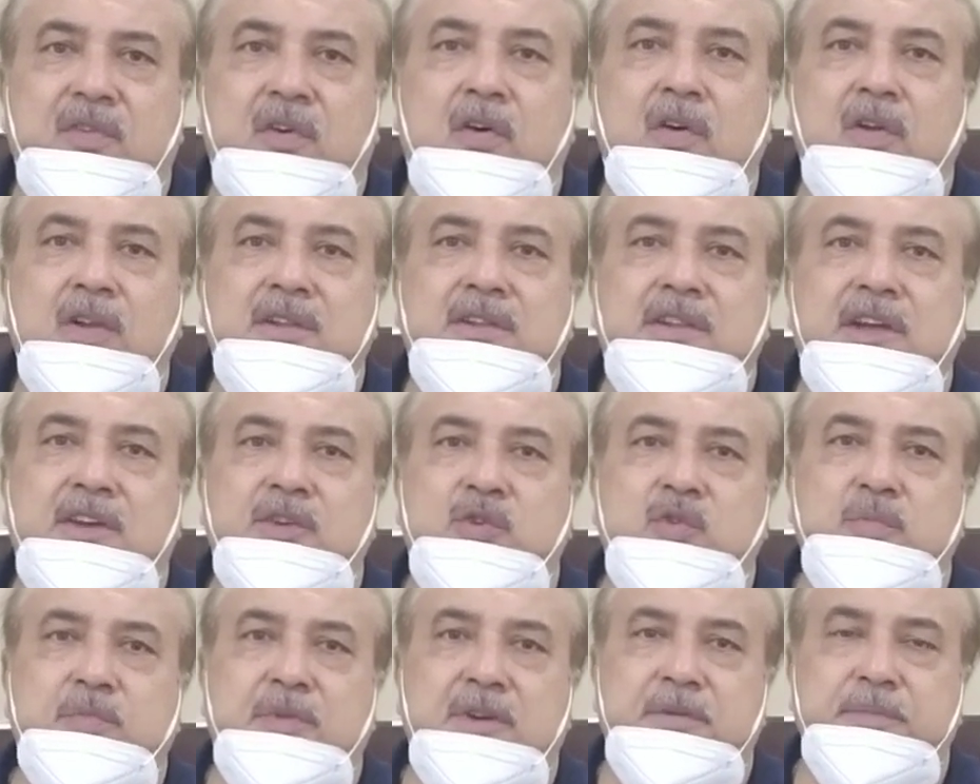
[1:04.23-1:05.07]
of all the
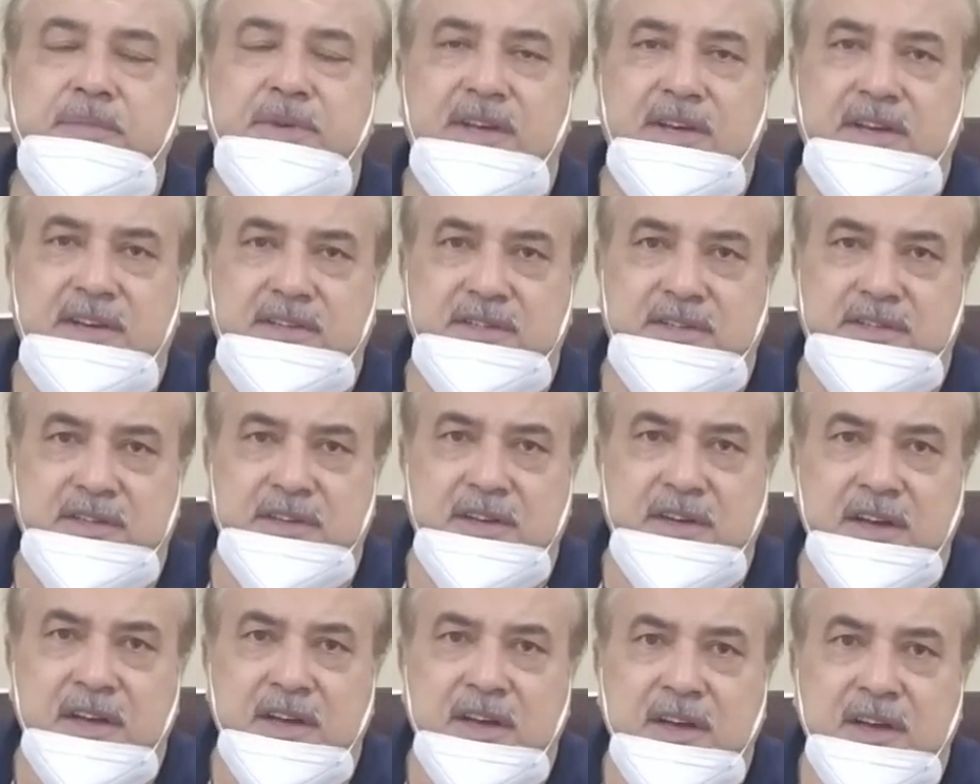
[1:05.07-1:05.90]
human beings.
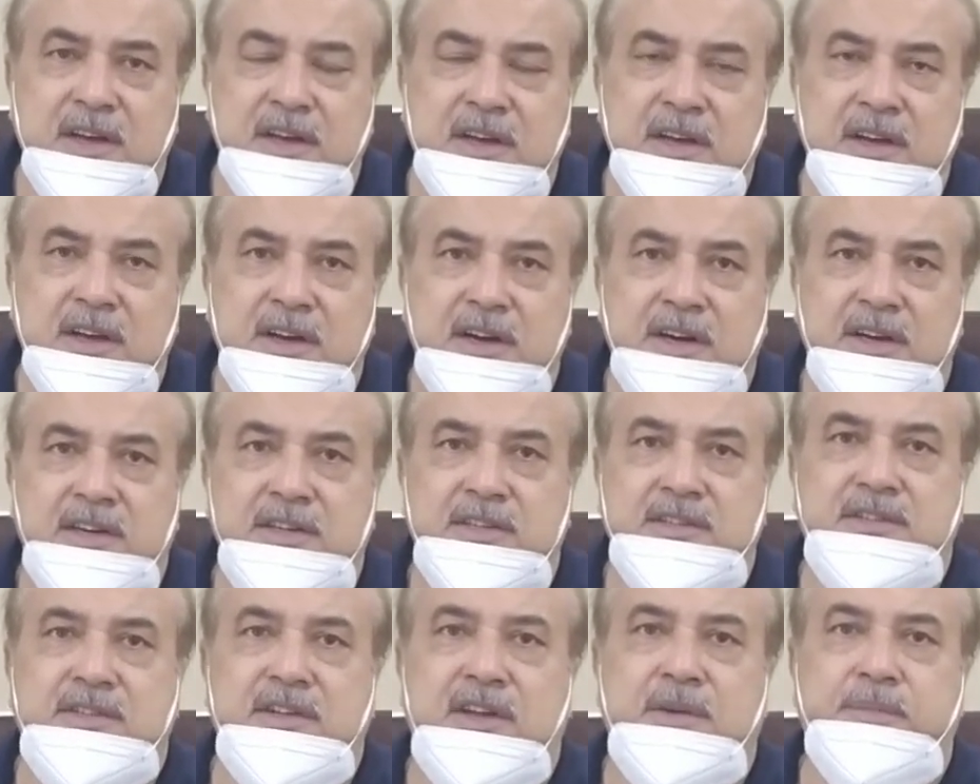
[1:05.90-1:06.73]

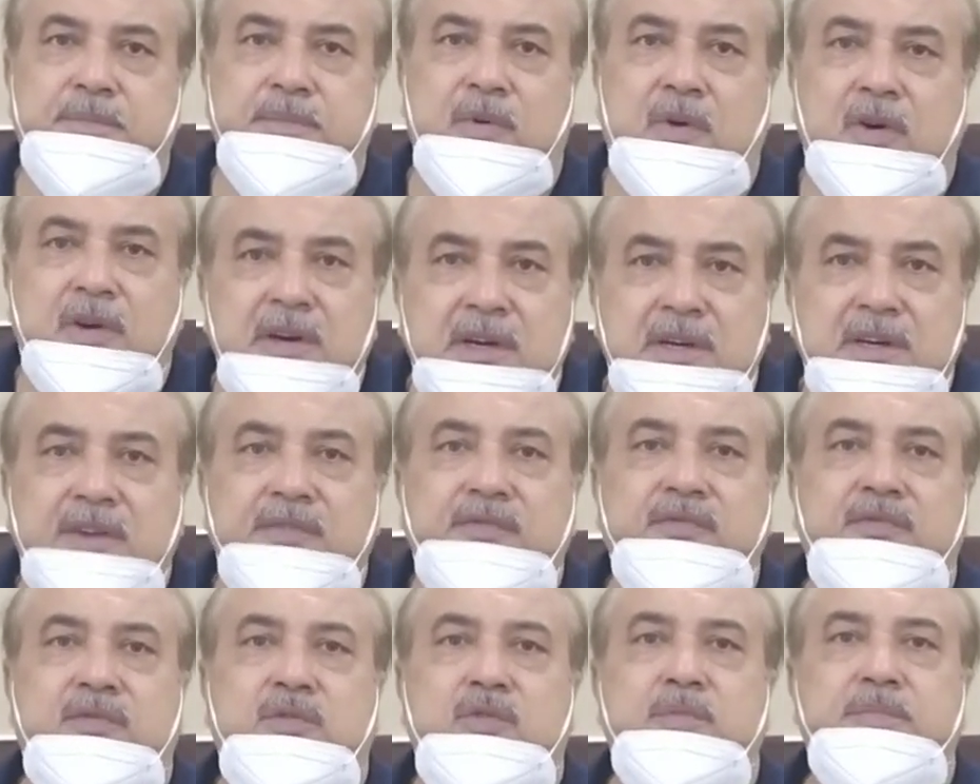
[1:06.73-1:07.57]
It is their
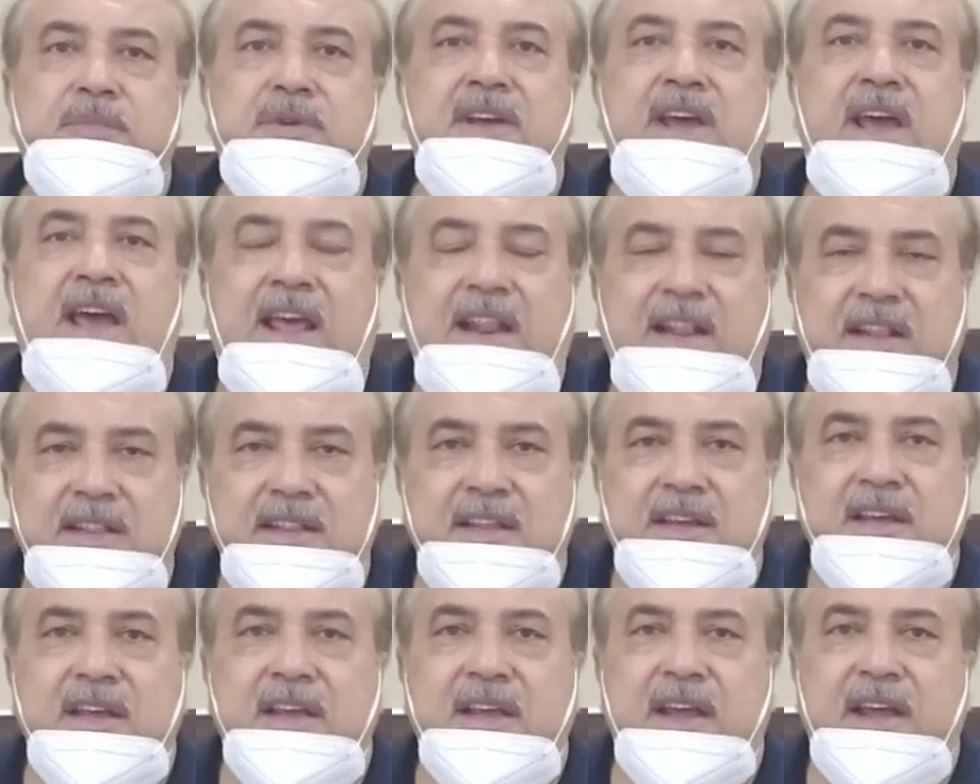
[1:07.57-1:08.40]
prerogative to be
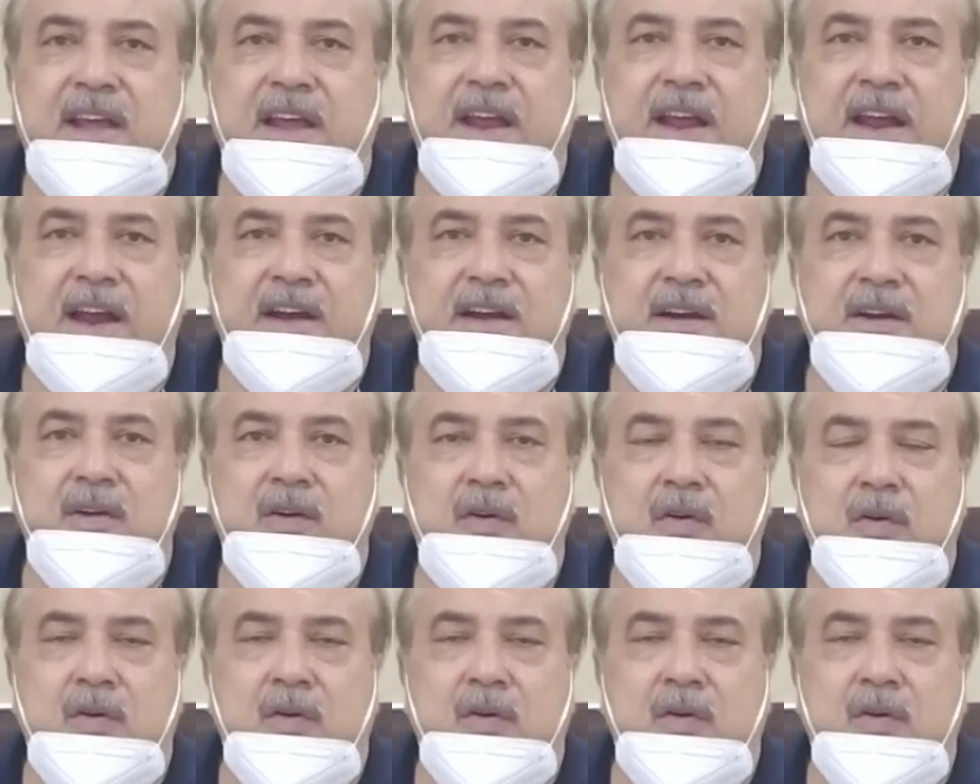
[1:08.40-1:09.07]
healthy, and